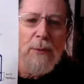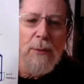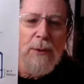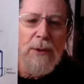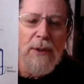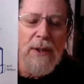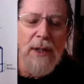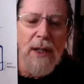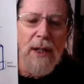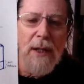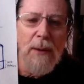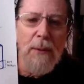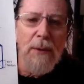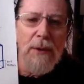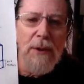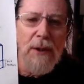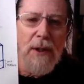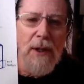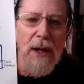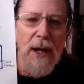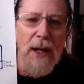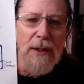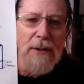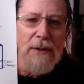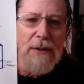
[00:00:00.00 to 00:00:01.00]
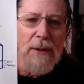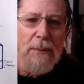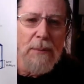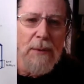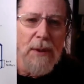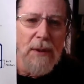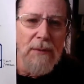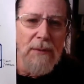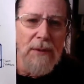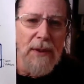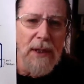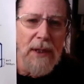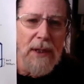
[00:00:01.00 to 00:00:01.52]
we're dealing with the concept
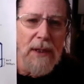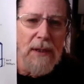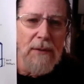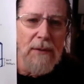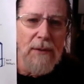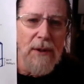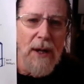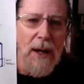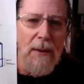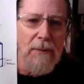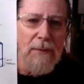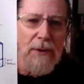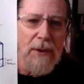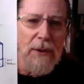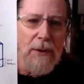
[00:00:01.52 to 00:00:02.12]
of the top